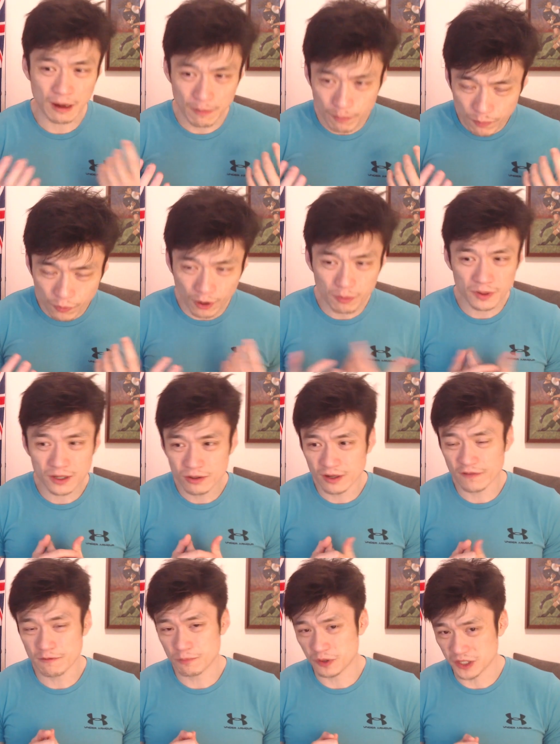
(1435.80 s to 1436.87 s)
probably could
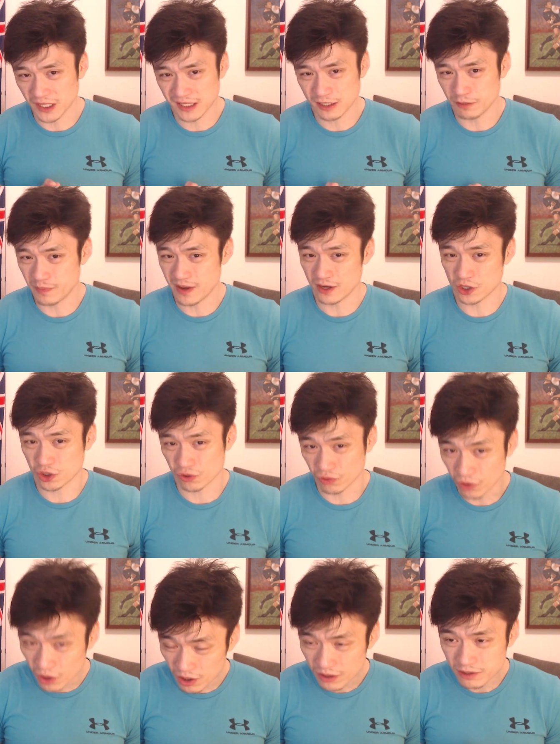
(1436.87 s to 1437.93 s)
even predict to be a
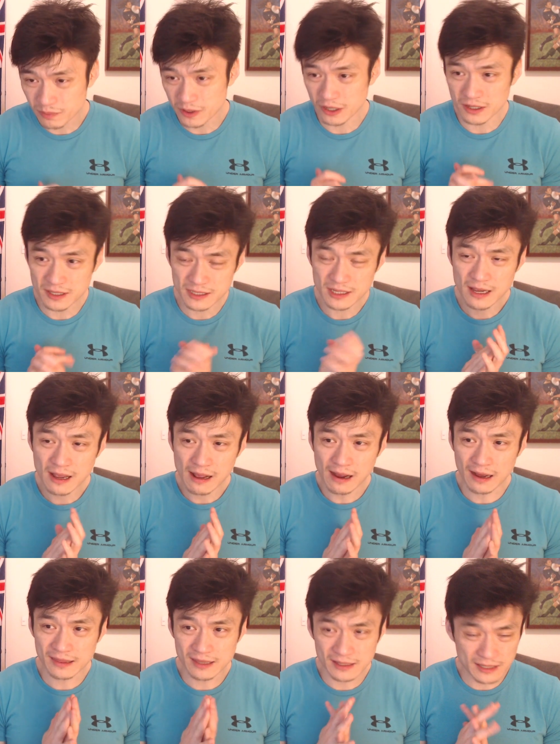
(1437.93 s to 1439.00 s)
draw, to be honest.
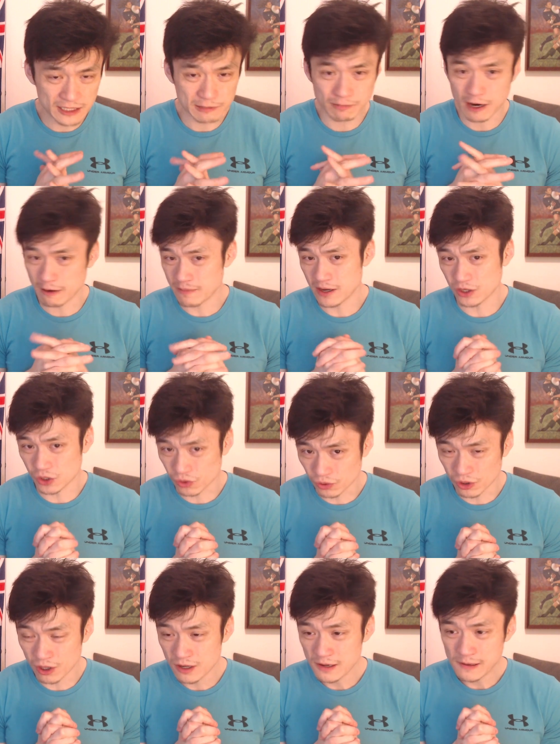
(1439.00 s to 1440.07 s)
I think this might be a
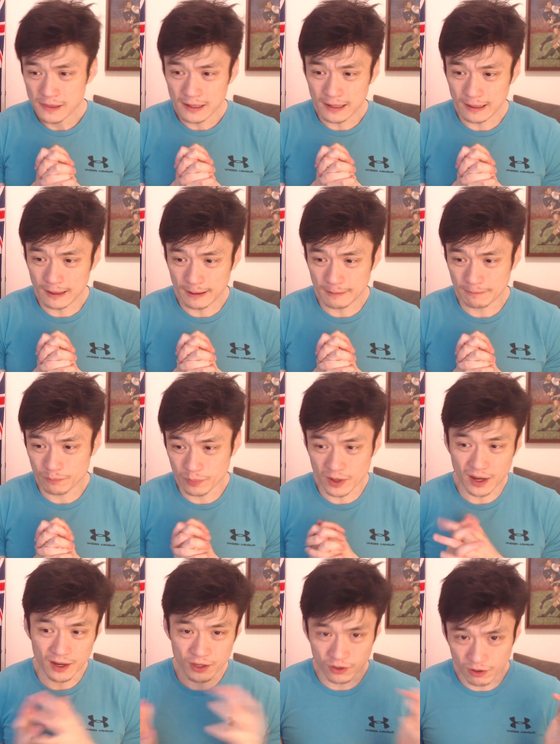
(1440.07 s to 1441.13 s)
draw.
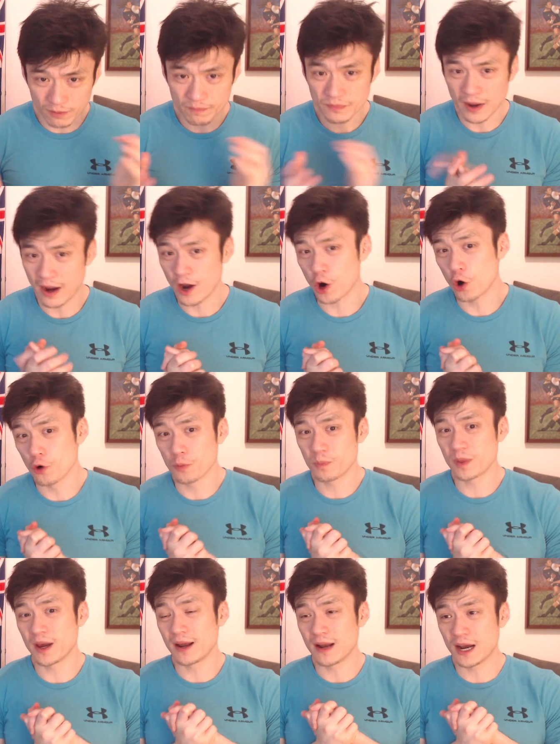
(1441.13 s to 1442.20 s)
But I hope
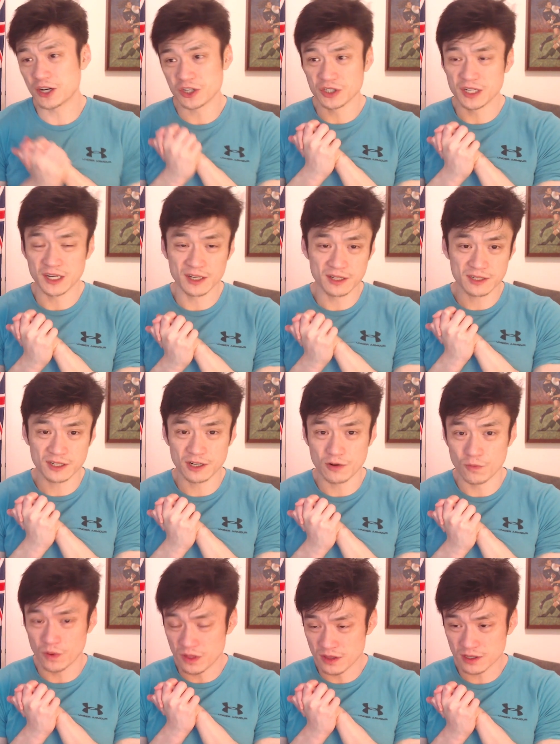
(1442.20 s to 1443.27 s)
that Argentina is gonna
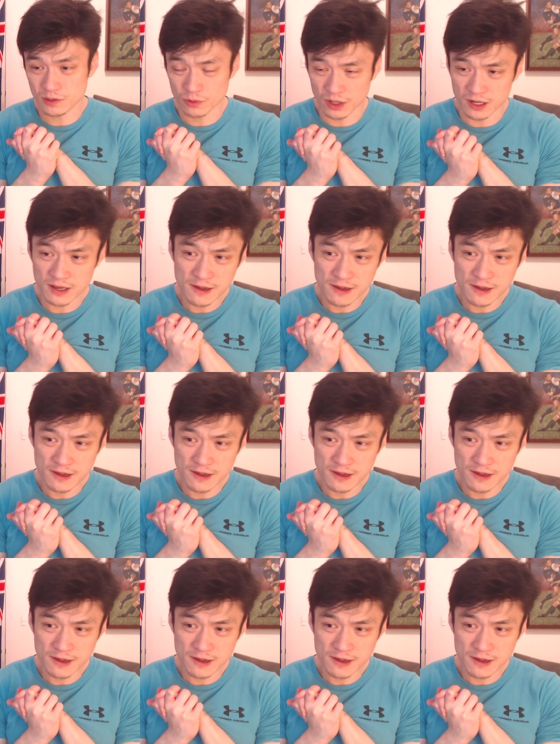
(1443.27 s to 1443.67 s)
win this one.